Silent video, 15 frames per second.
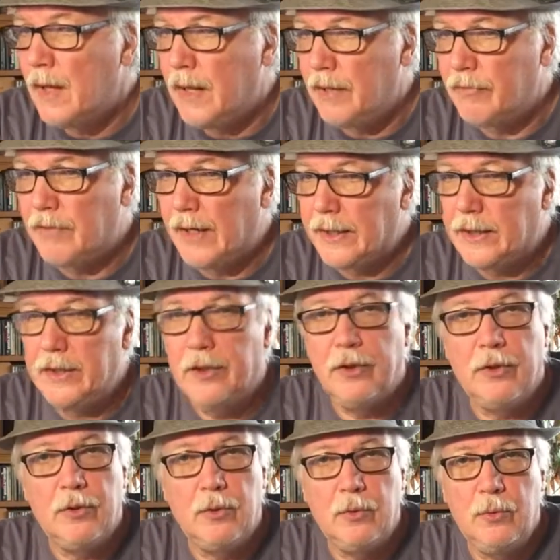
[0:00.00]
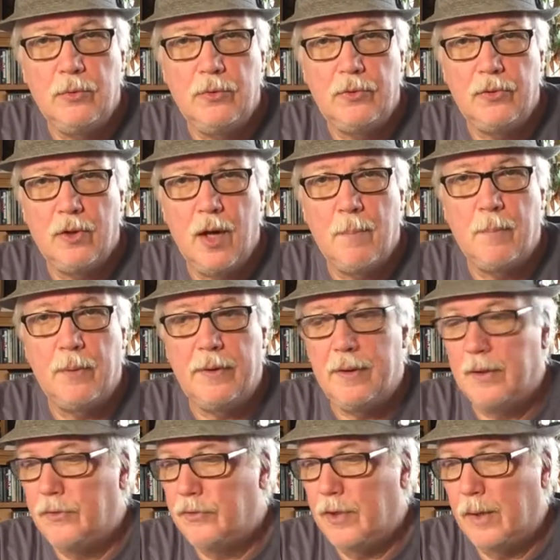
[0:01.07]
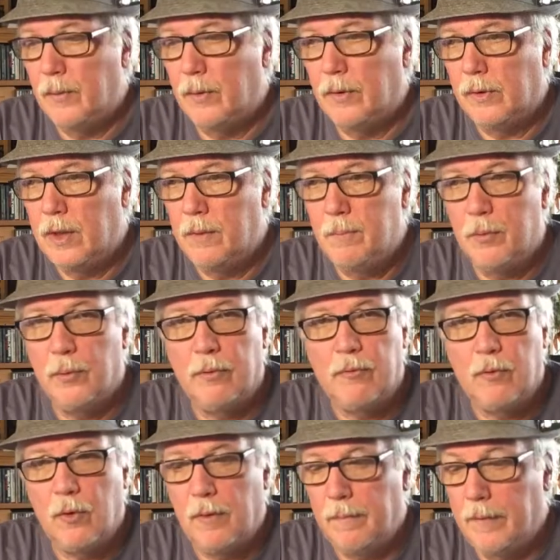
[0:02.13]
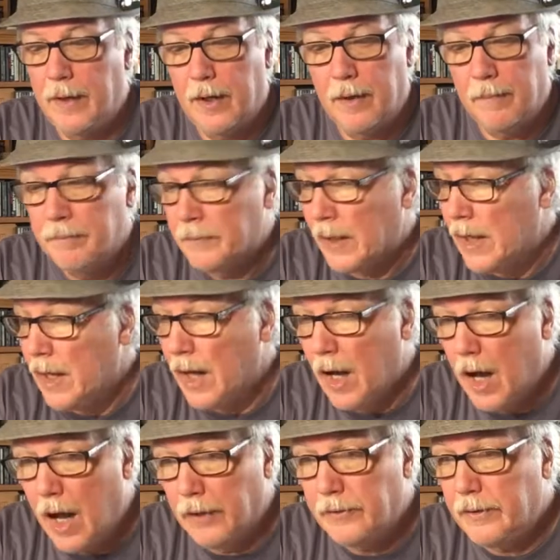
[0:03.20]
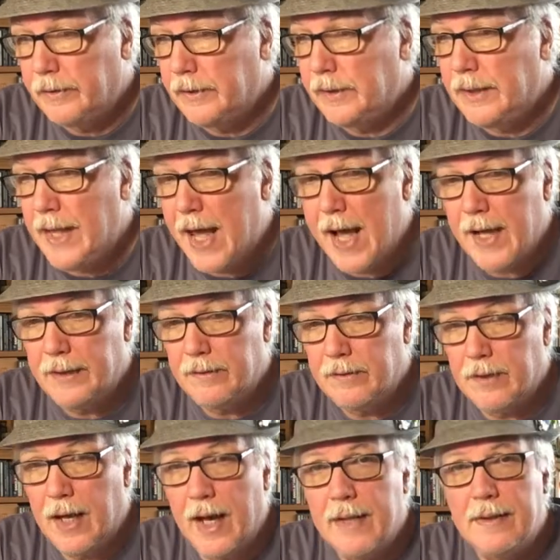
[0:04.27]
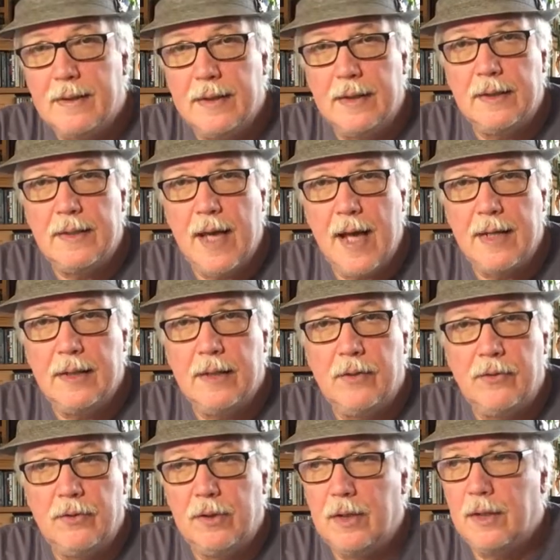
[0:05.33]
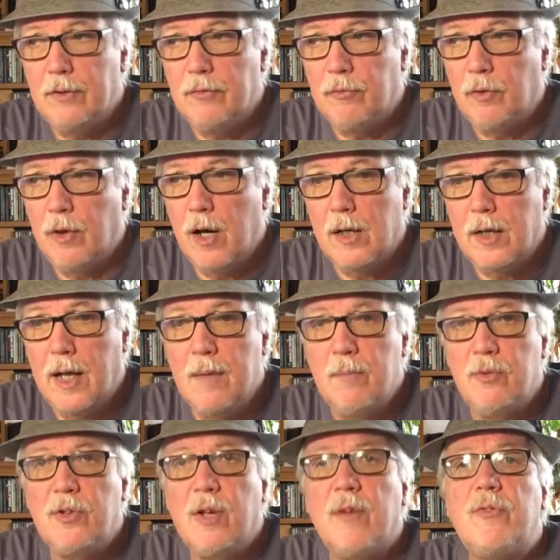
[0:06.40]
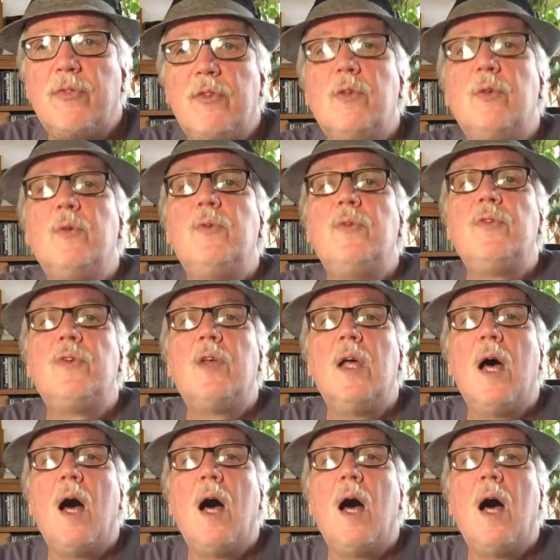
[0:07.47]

If I hear who's up with this, I will keep you informed there. Other than that, I think that is it for our Gamechefs news.